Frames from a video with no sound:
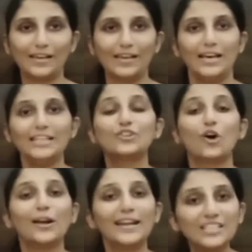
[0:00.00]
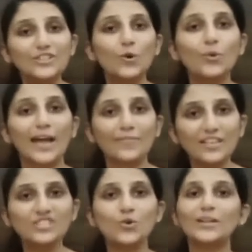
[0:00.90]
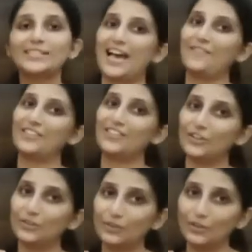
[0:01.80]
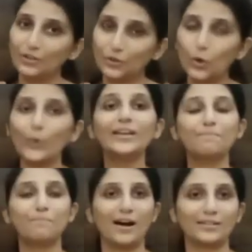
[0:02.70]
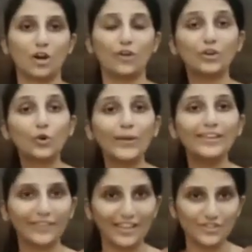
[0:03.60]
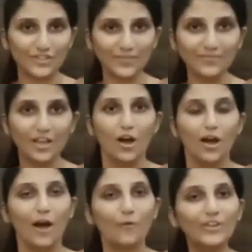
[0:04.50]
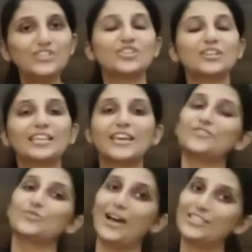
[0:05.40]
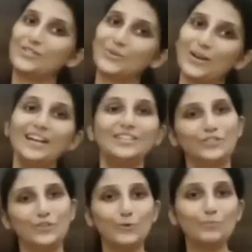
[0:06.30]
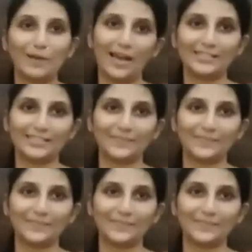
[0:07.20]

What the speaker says: is called as a node, and this node is having the growing part or the growing region which gives rise to a new plant.